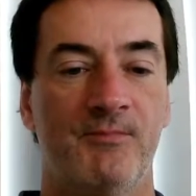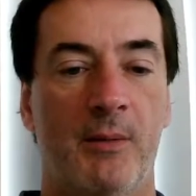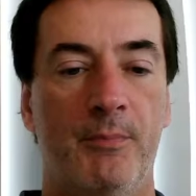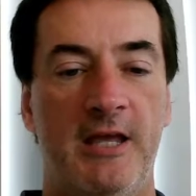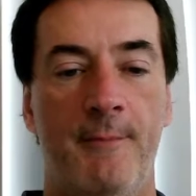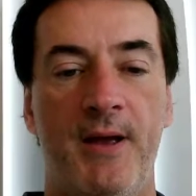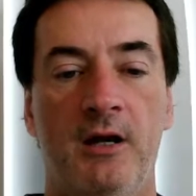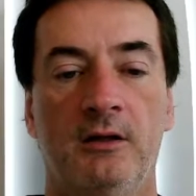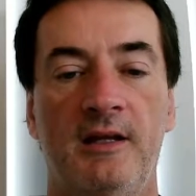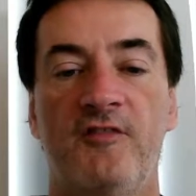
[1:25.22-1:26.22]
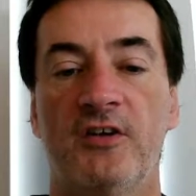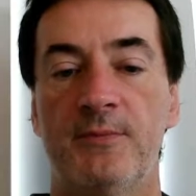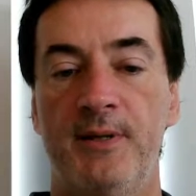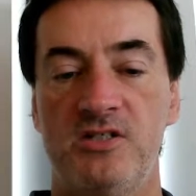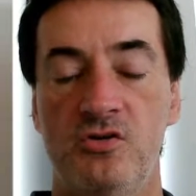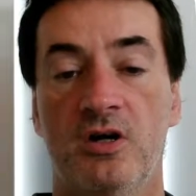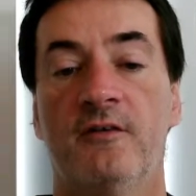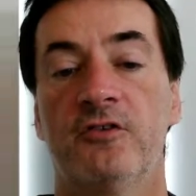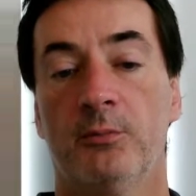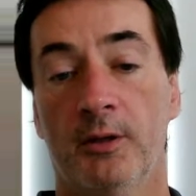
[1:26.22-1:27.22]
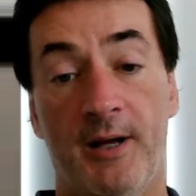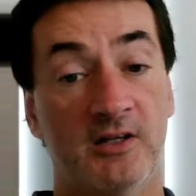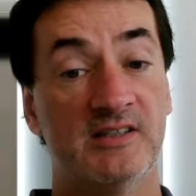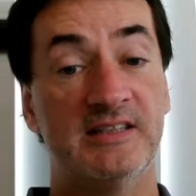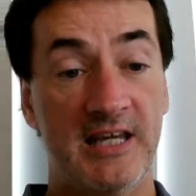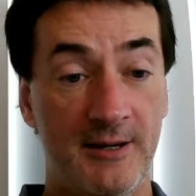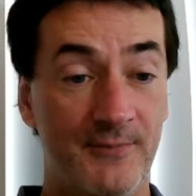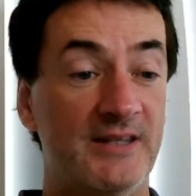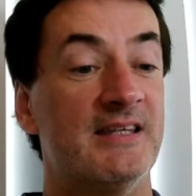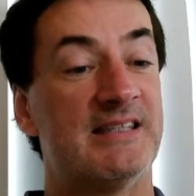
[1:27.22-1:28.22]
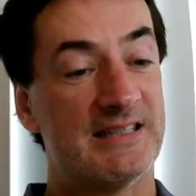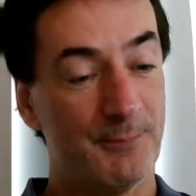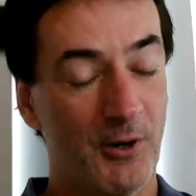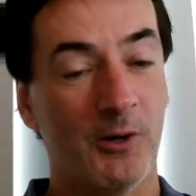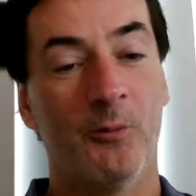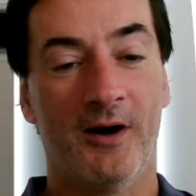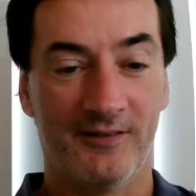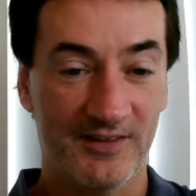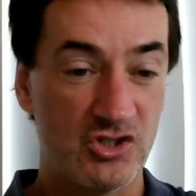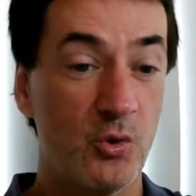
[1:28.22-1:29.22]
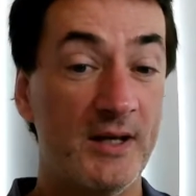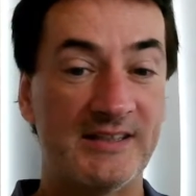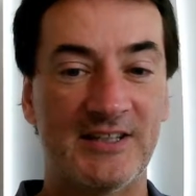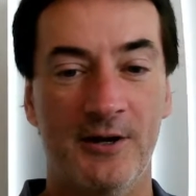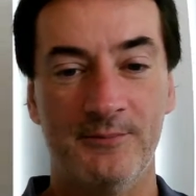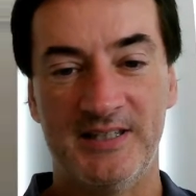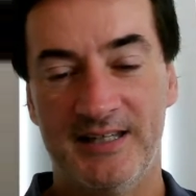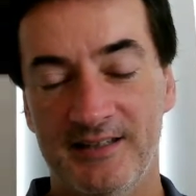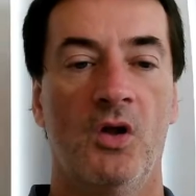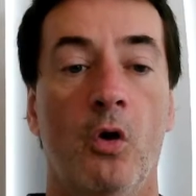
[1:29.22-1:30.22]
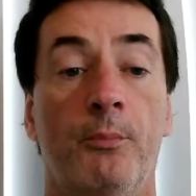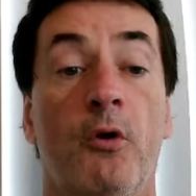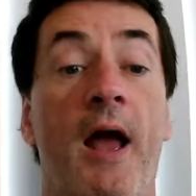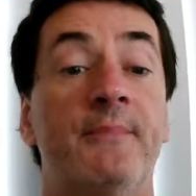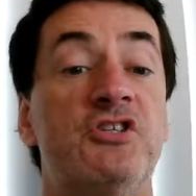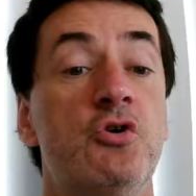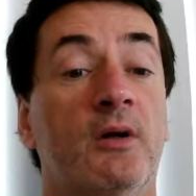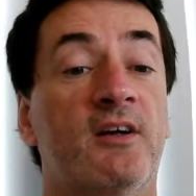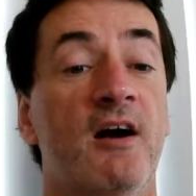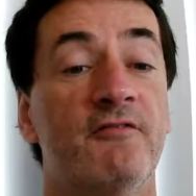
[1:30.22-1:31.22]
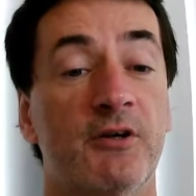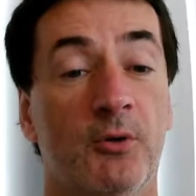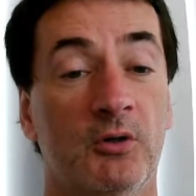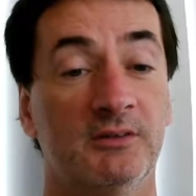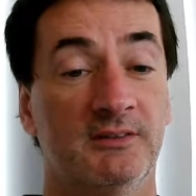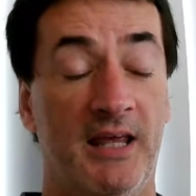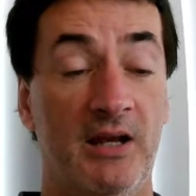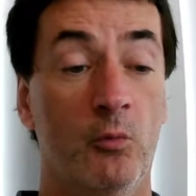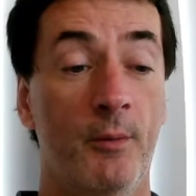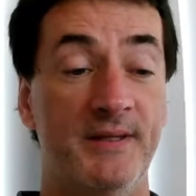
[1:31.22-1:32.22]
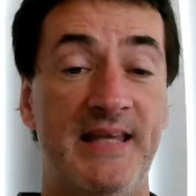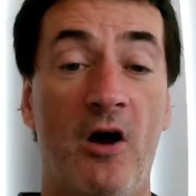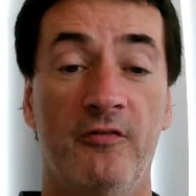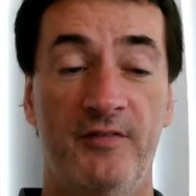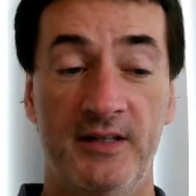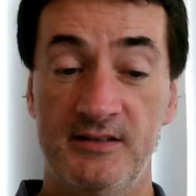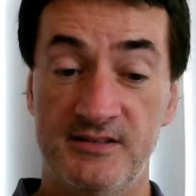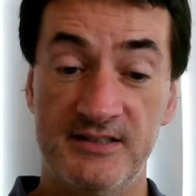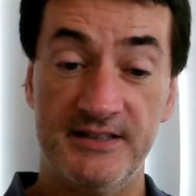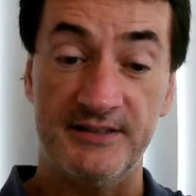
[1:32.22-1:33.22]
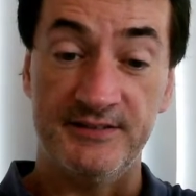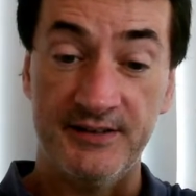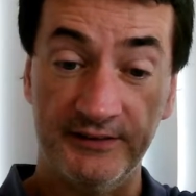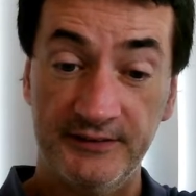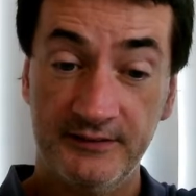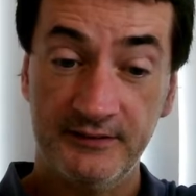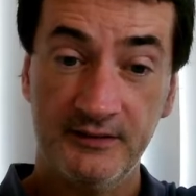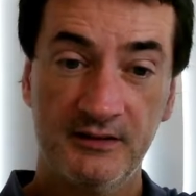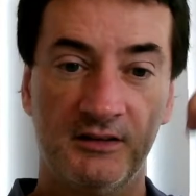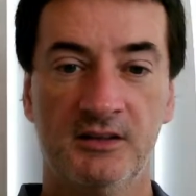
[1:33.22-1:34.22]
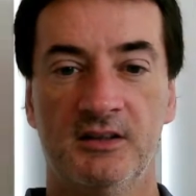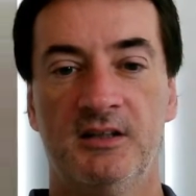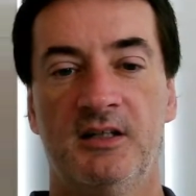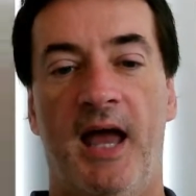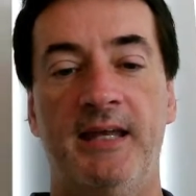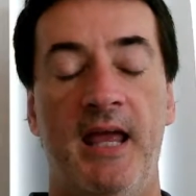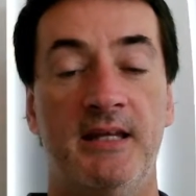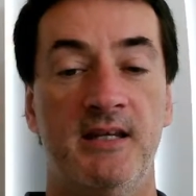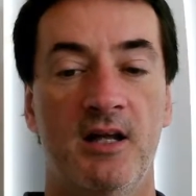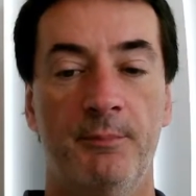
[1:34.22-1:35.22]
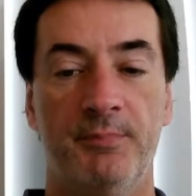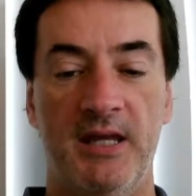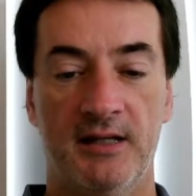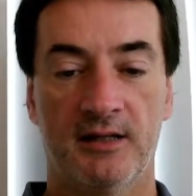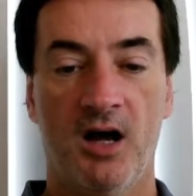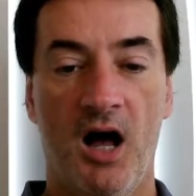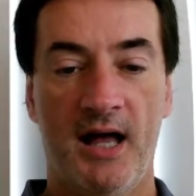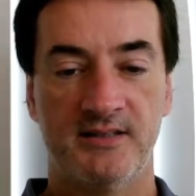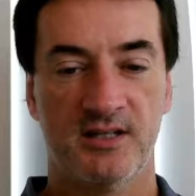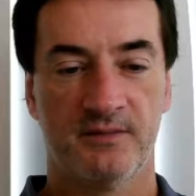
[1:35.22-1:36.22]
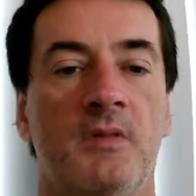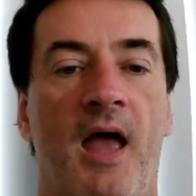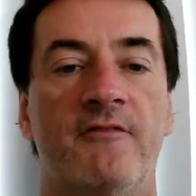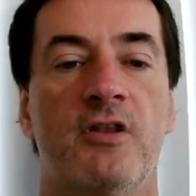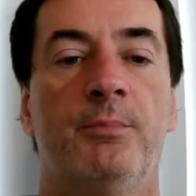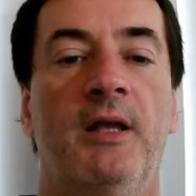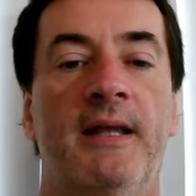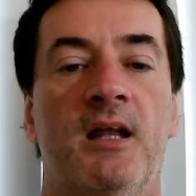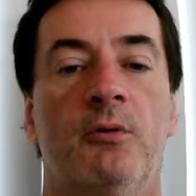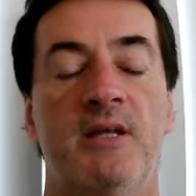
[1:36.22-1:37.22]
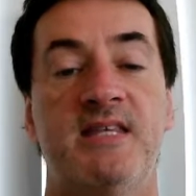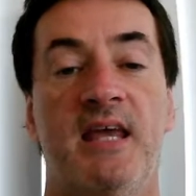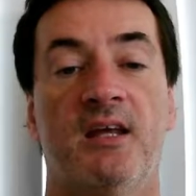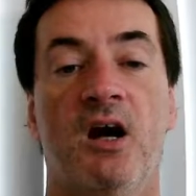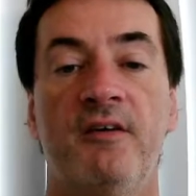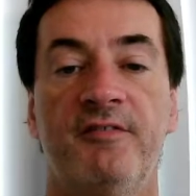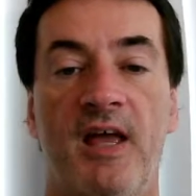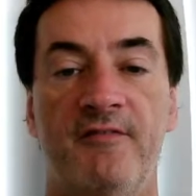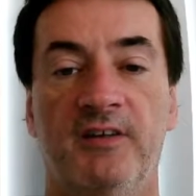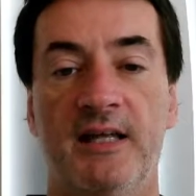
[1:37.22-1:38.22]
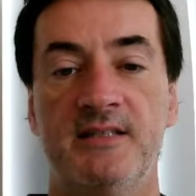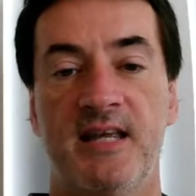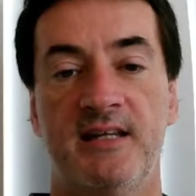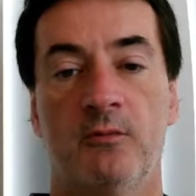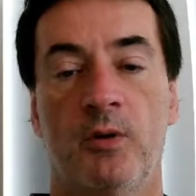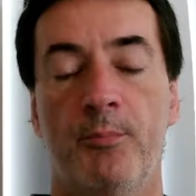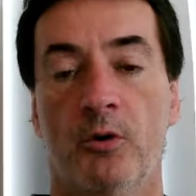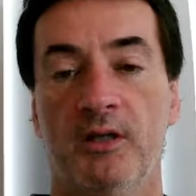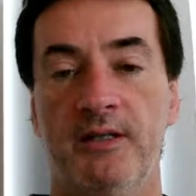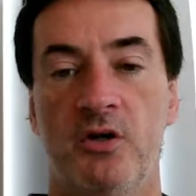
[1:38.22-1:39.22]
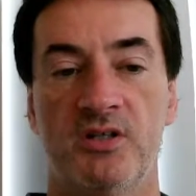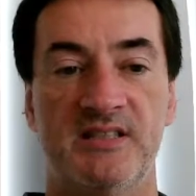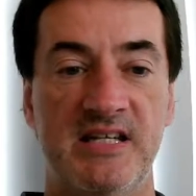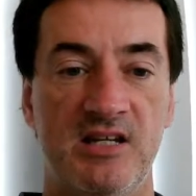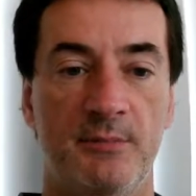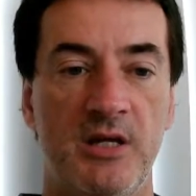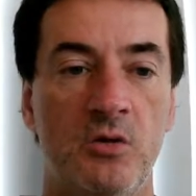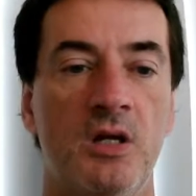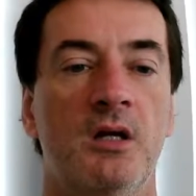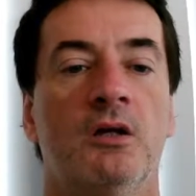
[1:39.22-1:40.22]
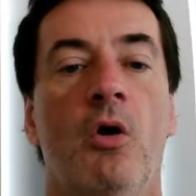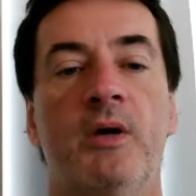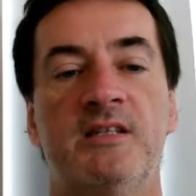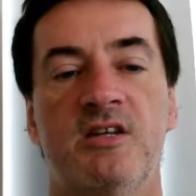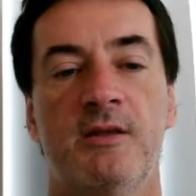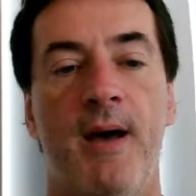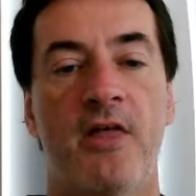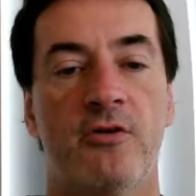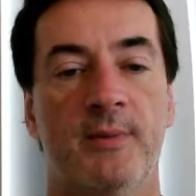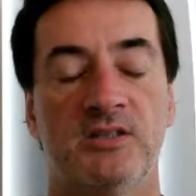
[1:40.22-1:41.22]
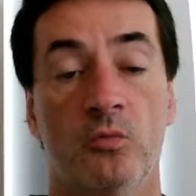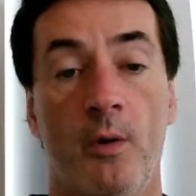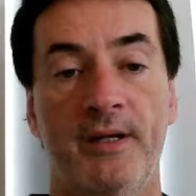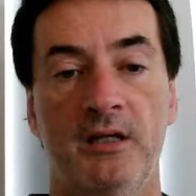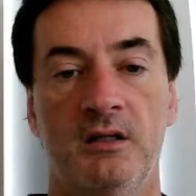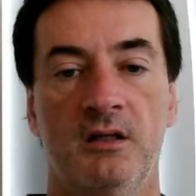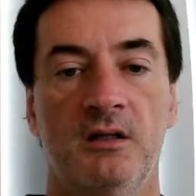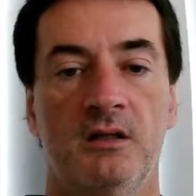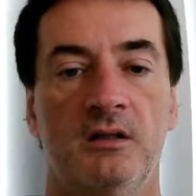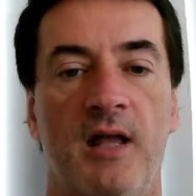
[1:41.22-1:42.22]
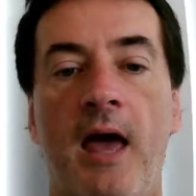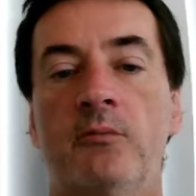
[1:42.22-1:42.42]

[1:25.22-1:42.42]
But he apparently felt a bit too comfortable about his scheme, and this is the part where the twist comes in, or perhaps too uncomfortable in a woman's outfit, da-dun-dun, and ended up getting caught. After the plane had already taken off, a flight attendant reportedly noticed DW going into the bathroom as a woman and